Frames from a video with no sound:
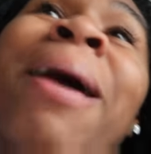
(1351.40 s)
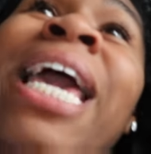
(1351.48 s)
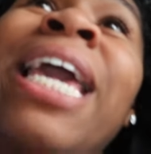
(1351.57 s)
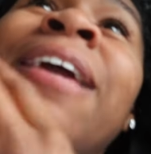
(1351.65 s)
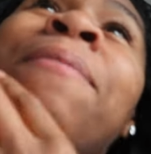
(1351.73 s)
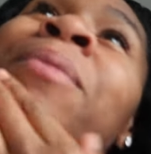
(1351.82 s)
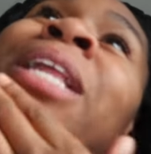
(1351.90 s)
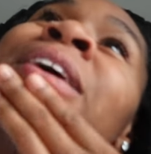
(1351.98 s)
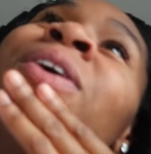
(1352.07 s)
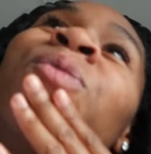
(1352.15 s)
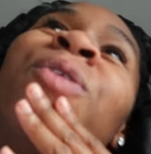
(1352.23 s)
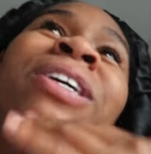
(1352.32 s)
might
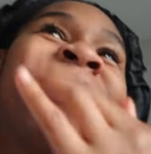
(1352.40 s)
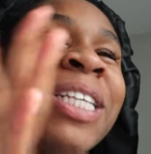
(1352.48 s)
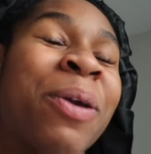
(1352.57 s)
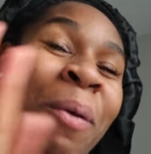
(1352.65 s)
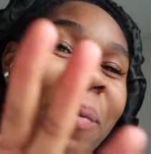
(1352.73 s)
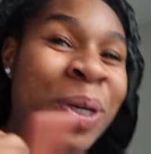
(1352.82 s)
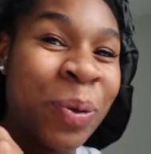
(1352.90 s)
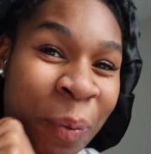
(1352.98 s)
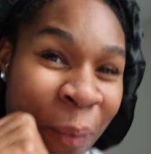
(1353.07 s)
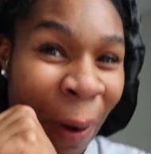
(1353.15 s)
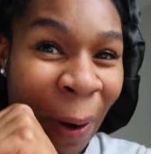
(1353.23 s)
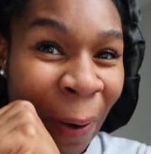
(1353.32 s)
we'll see what we do
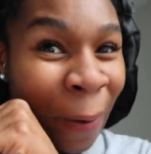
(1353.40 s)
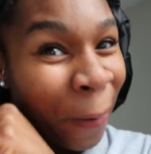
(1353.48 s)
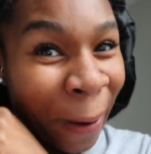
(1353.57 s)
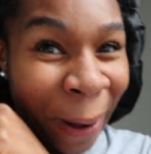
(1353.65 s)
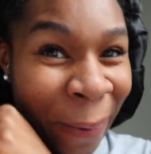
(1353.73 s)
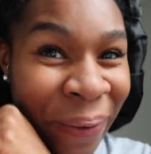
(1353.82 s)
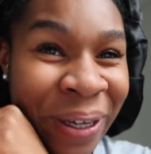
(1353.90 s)
tomorrow, okay?